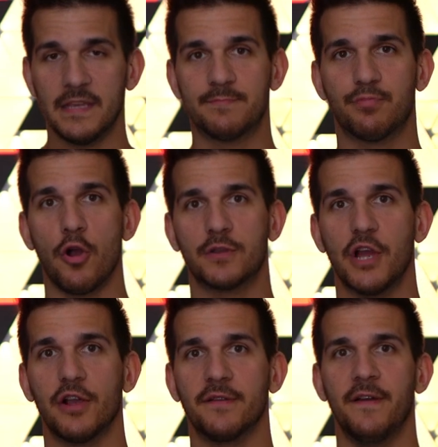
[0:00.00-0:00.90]
This broke
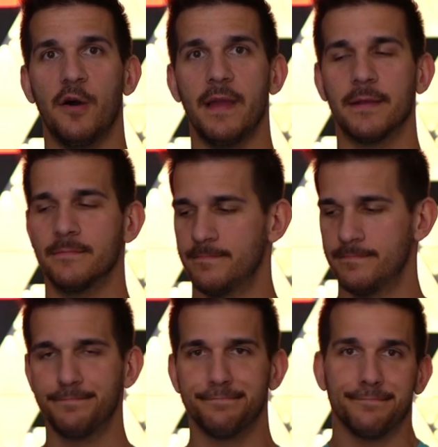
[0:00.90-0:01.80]
during filming.
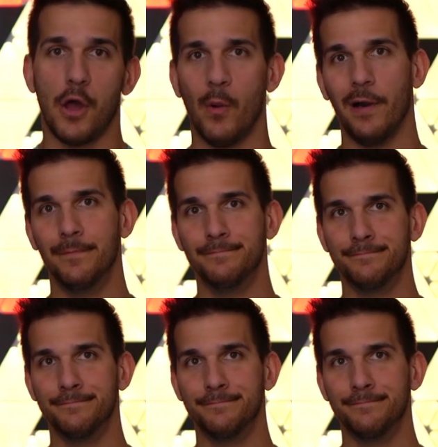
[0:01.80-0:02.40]
Oh well.